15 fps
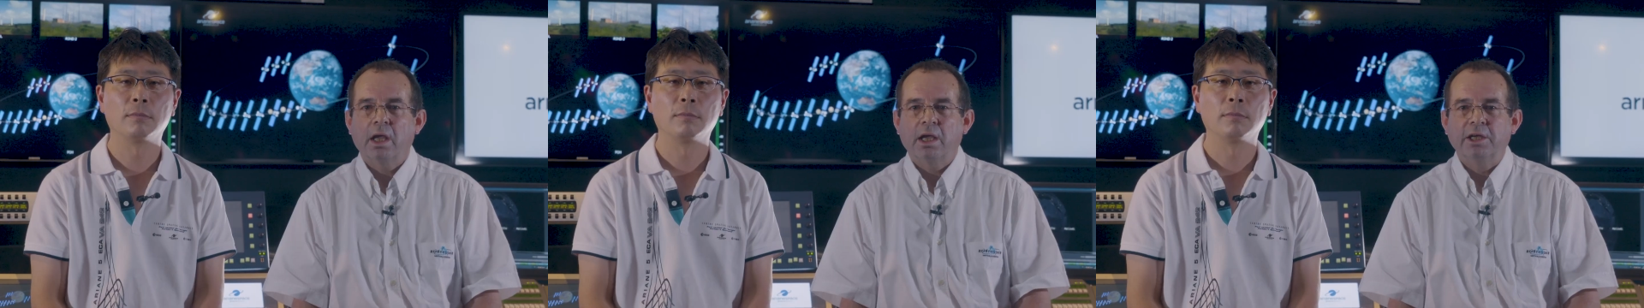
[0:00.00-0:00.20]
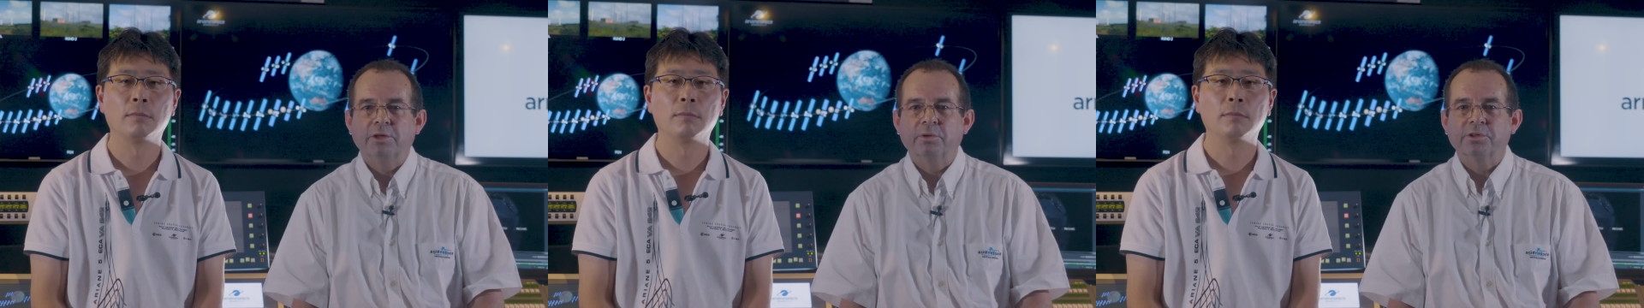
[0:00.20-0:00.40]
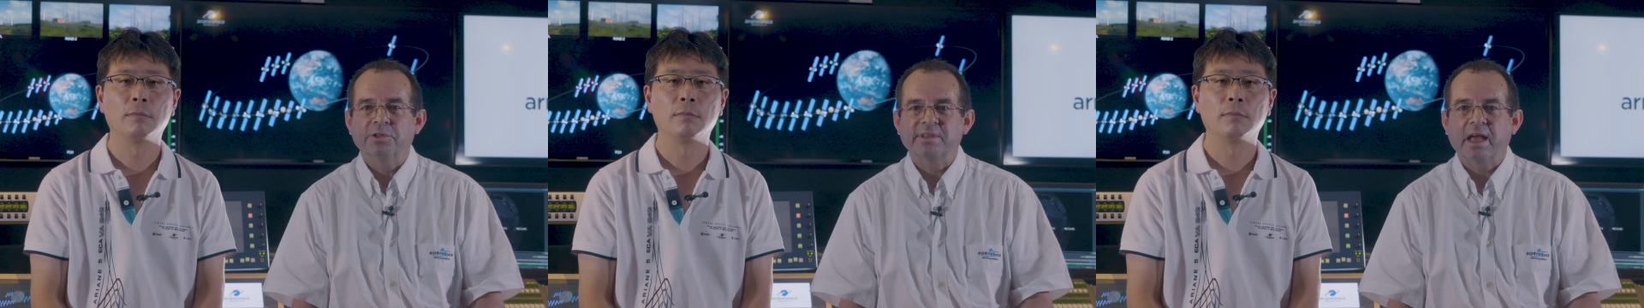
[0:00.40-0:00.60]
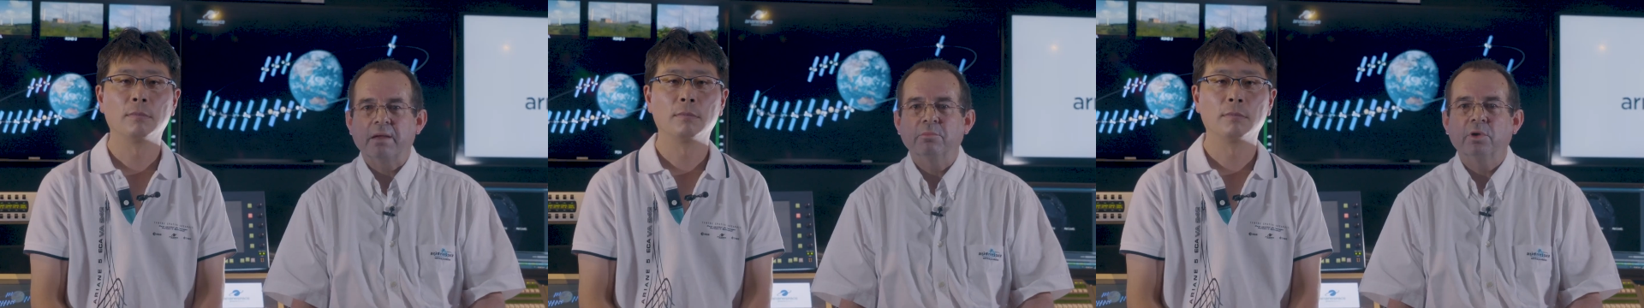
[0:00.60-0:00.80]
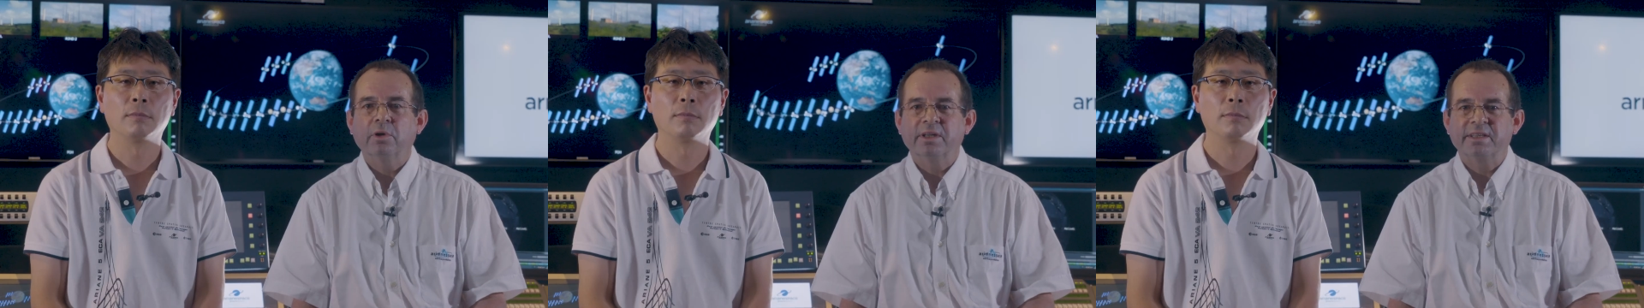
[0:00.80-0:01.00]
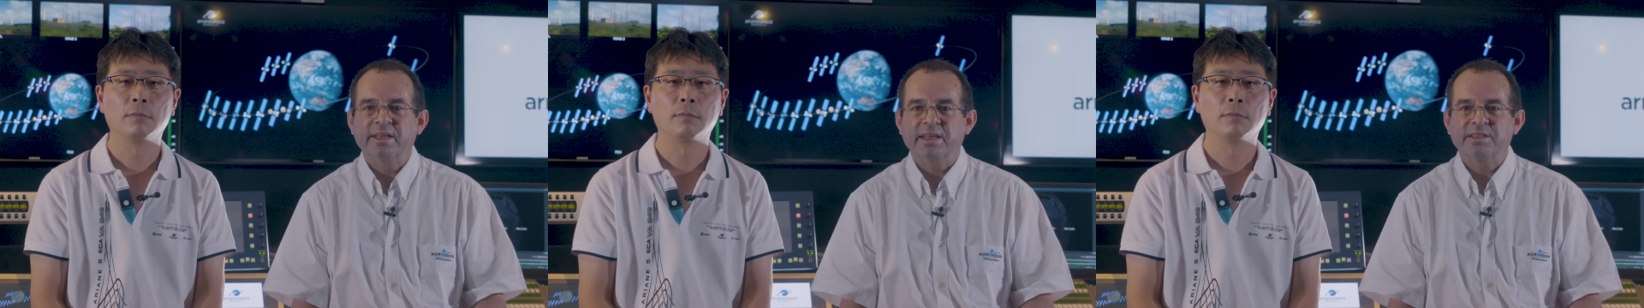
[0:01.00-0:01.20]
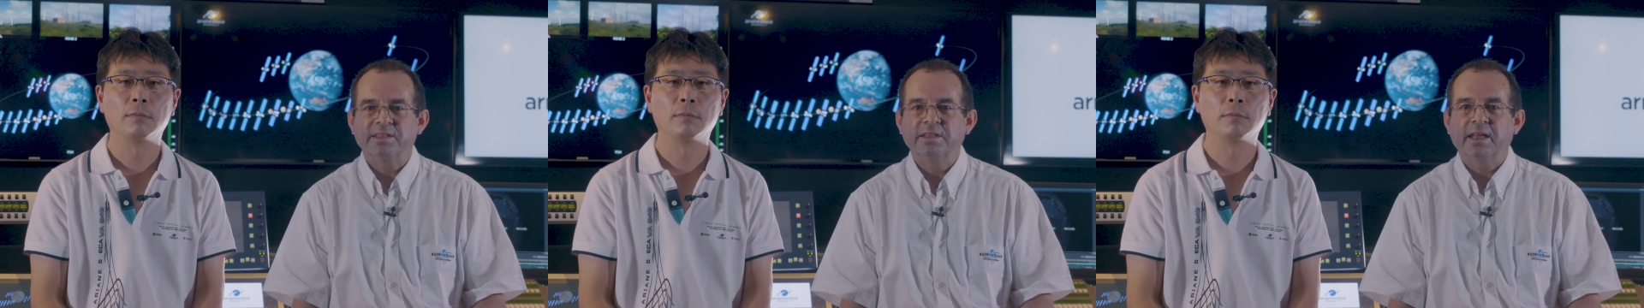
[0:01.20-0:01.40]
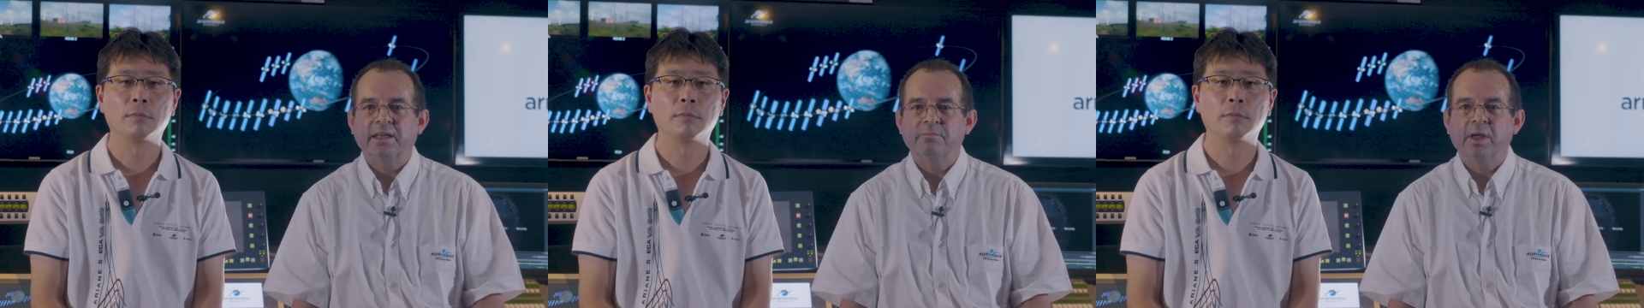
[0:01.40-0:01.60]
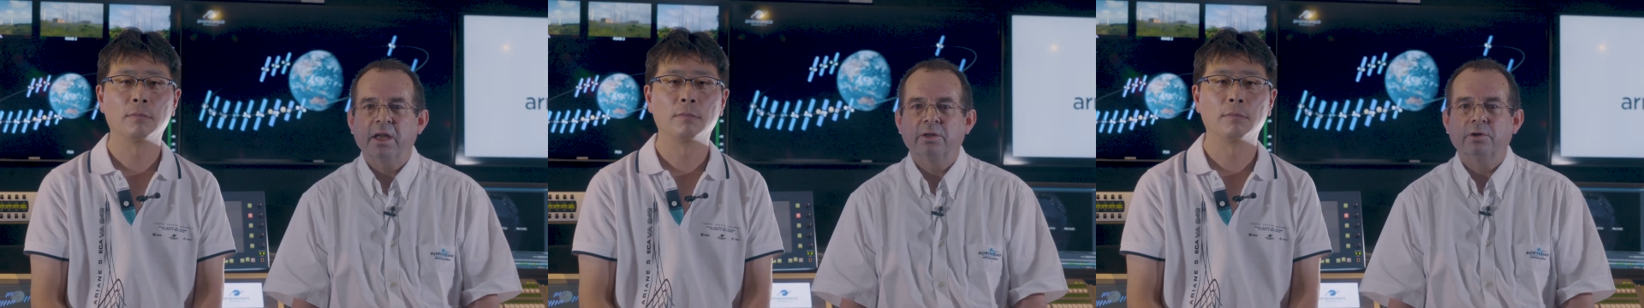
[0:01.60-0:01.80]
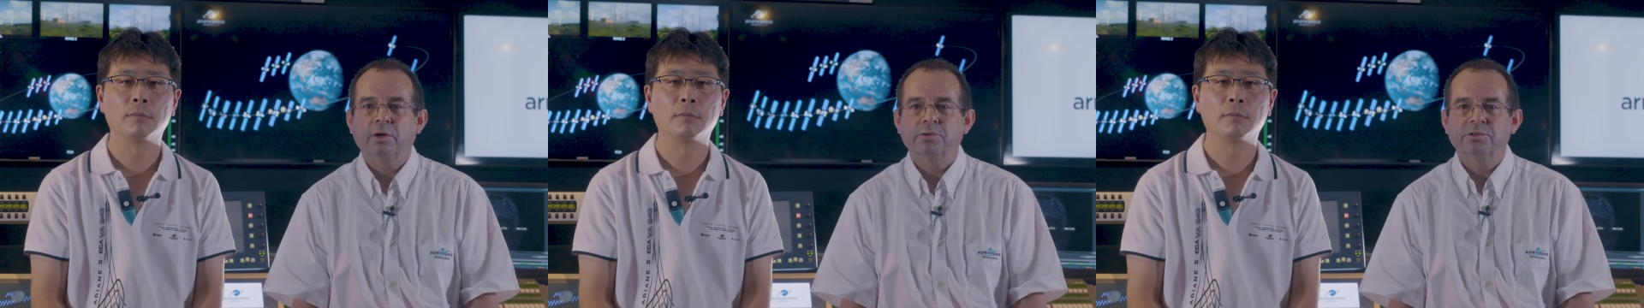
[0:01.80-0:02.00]
Speaker 1: It was assembled and tested at
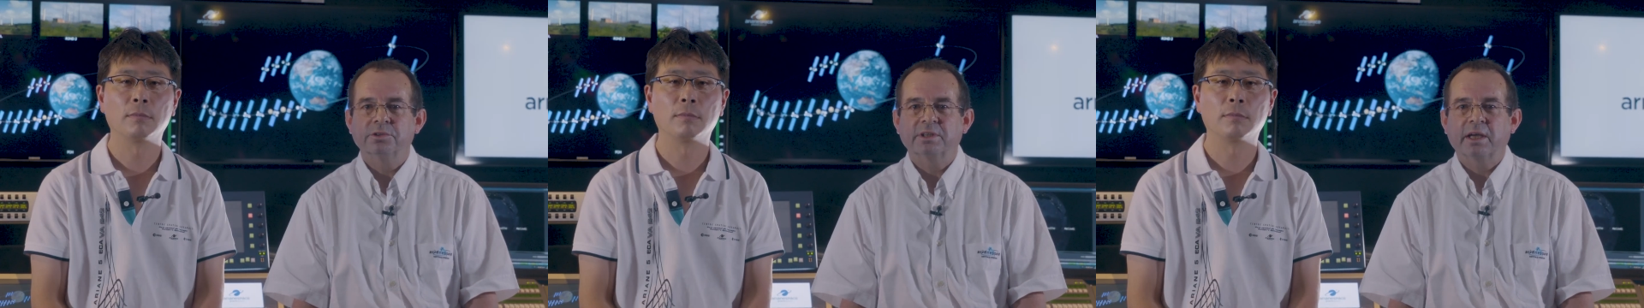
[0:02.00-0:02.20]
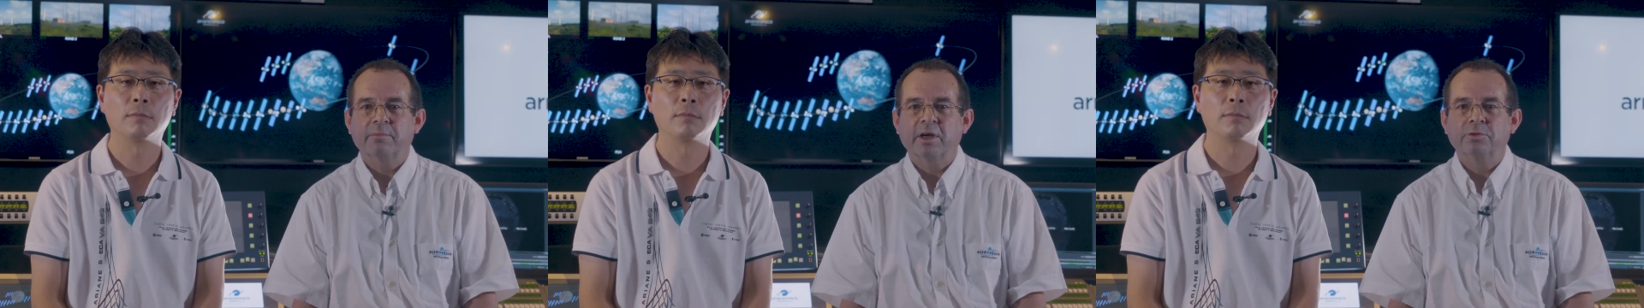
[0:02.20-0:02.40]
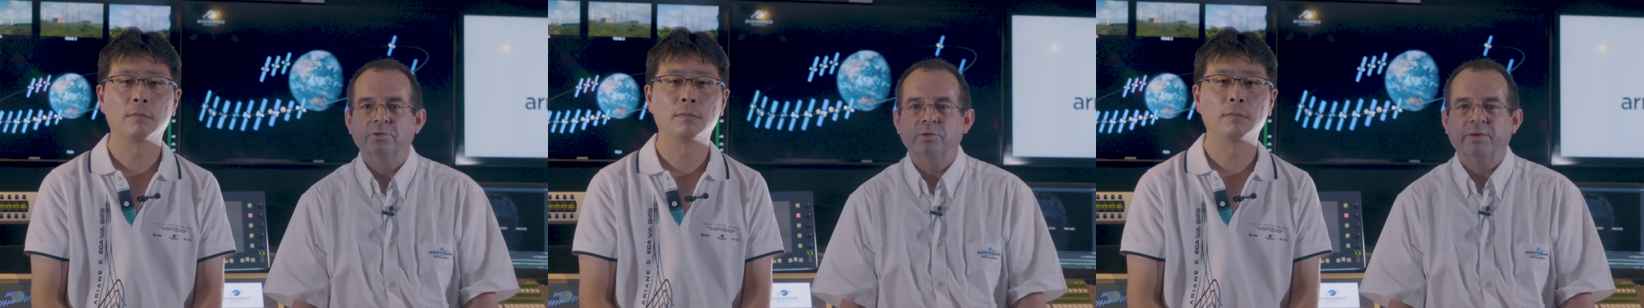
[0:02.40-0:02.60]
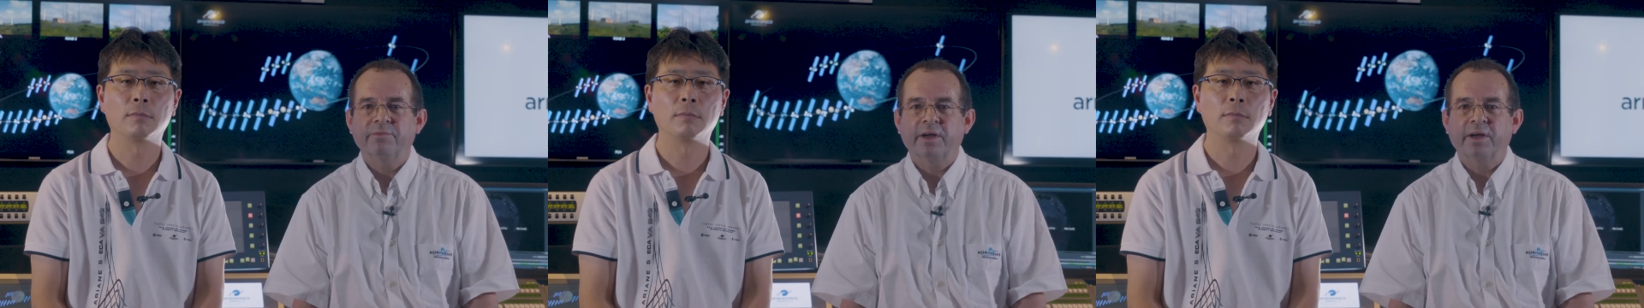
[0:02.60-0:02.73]
Melco's Kamakura